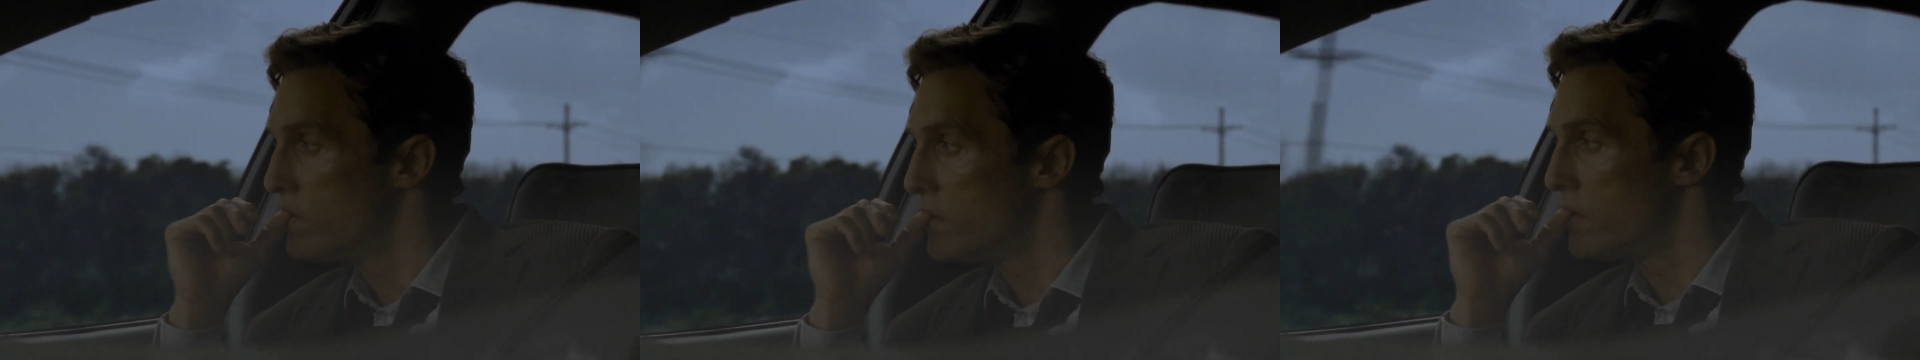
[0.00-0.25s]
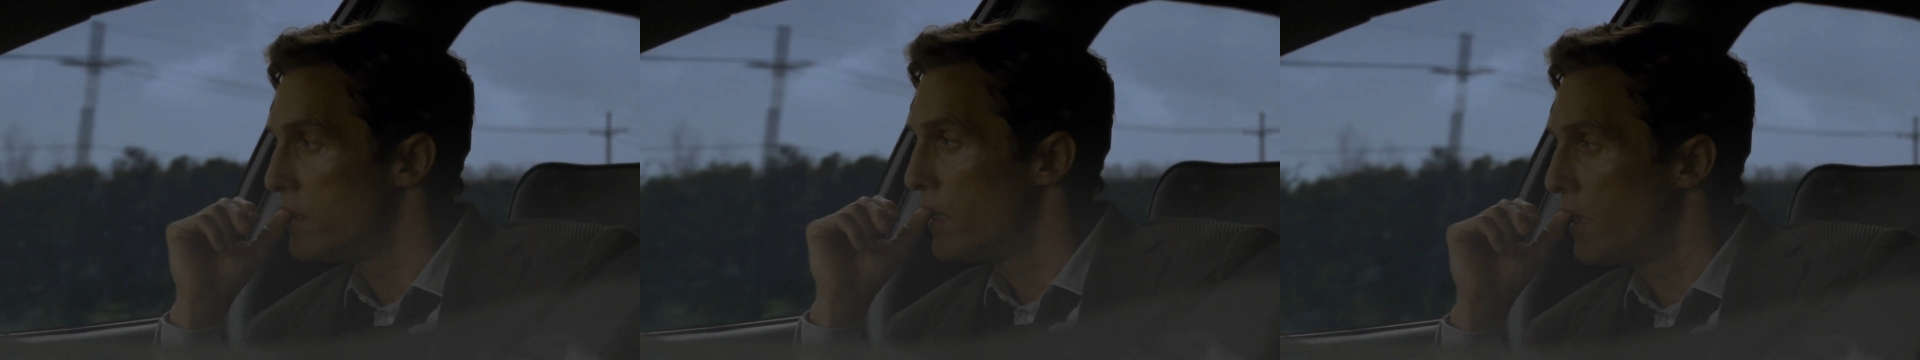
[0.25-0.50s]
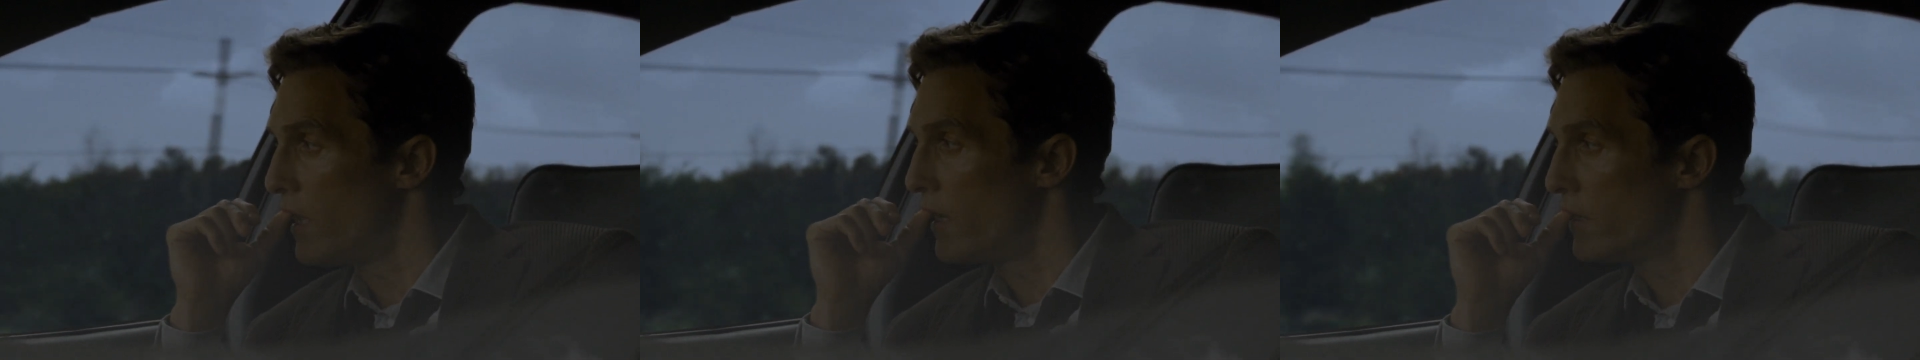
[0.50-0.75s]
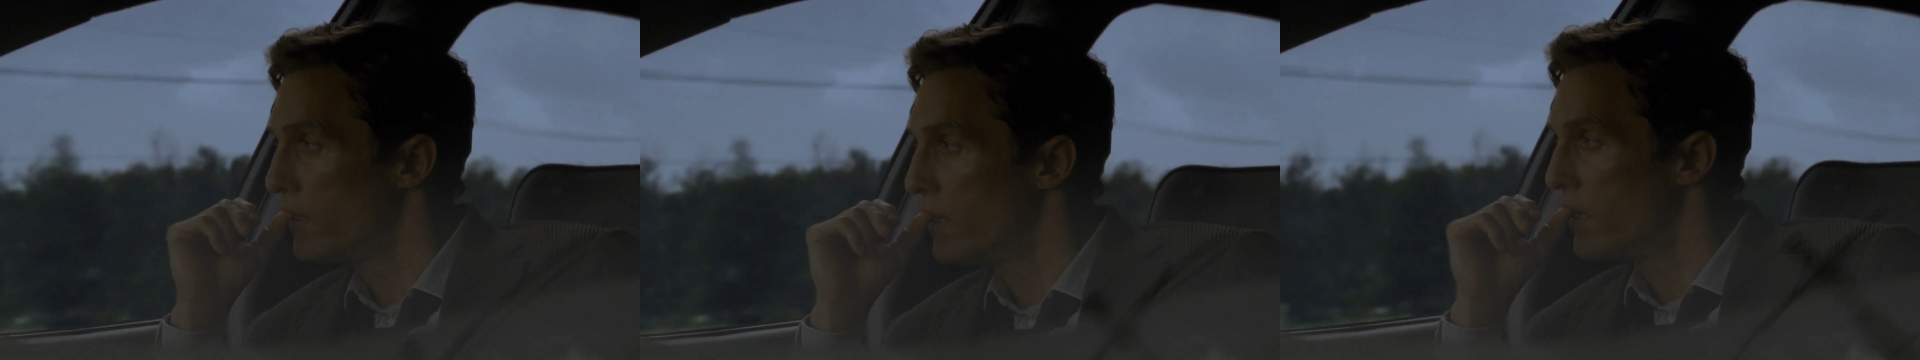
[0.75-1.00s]
And I
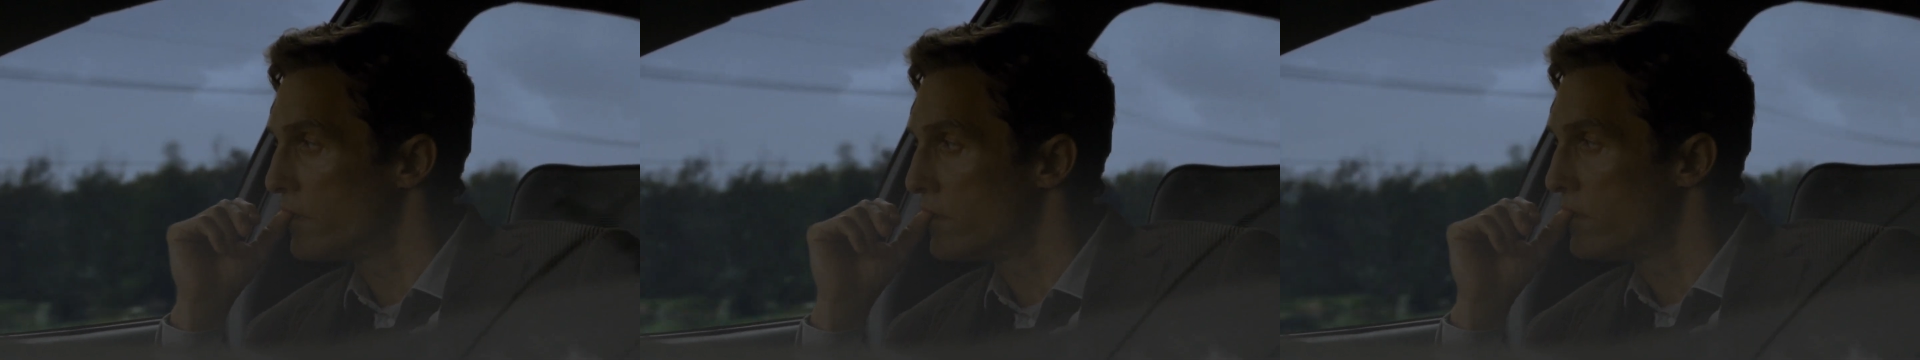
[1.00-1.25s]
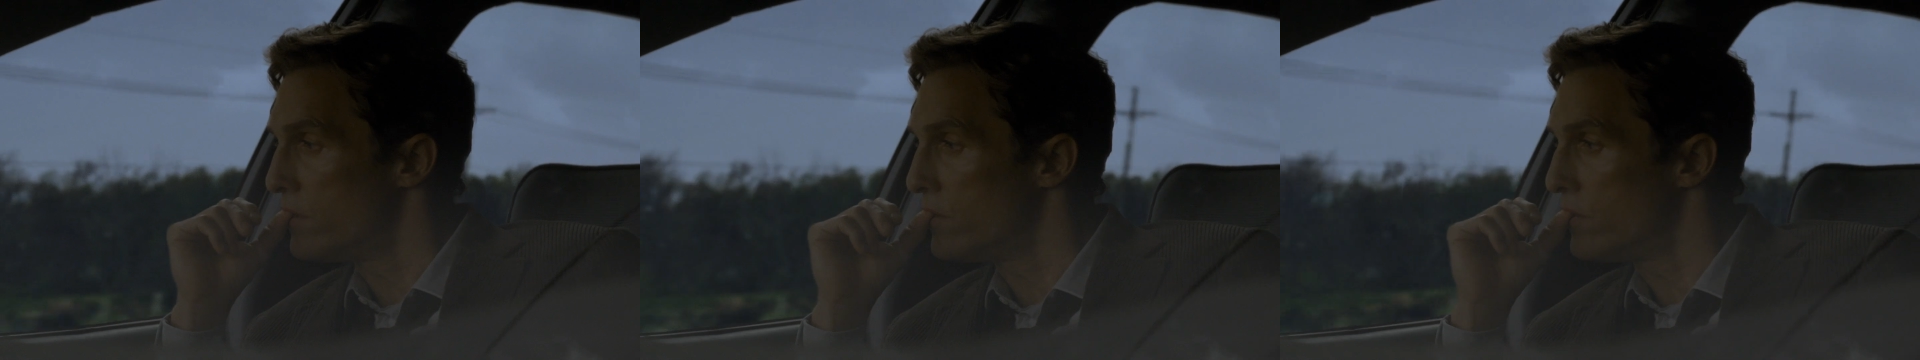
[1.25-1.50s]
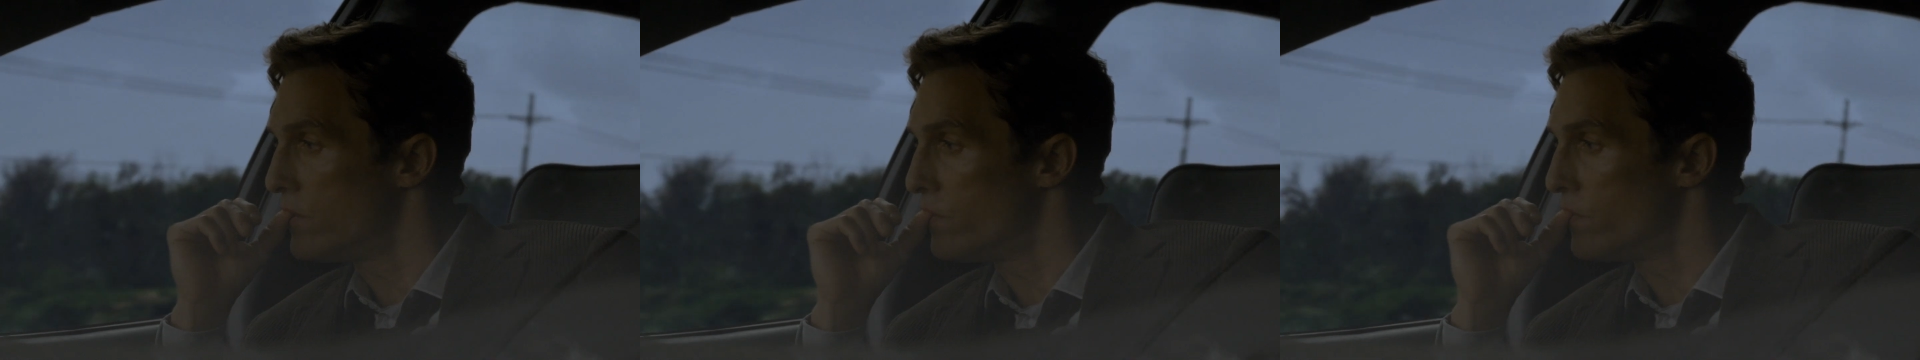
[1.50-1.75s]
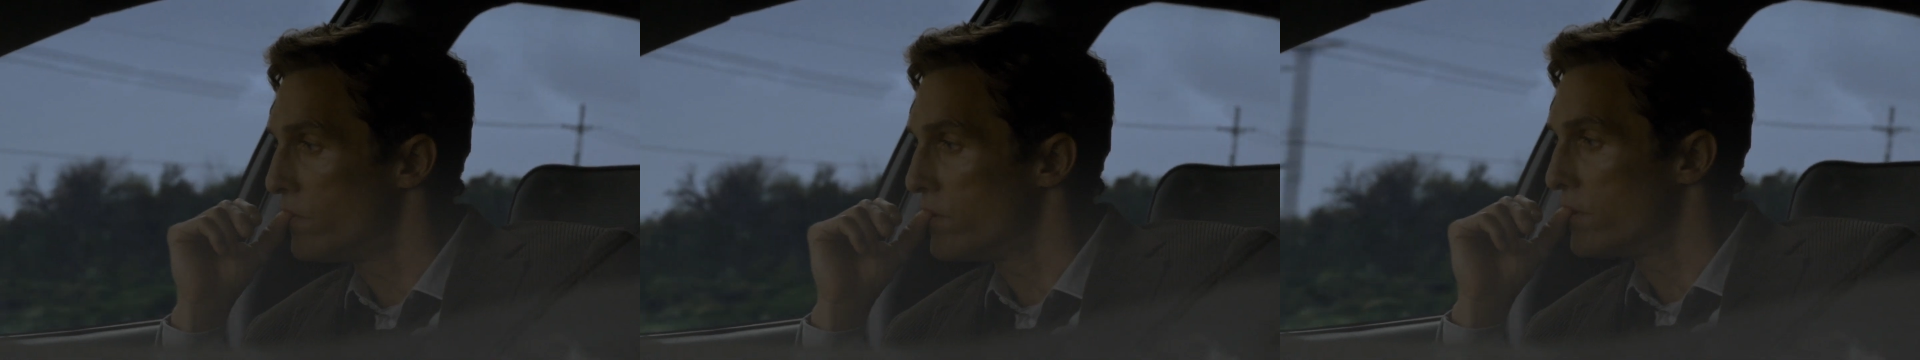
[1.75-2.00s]
lack the constitution for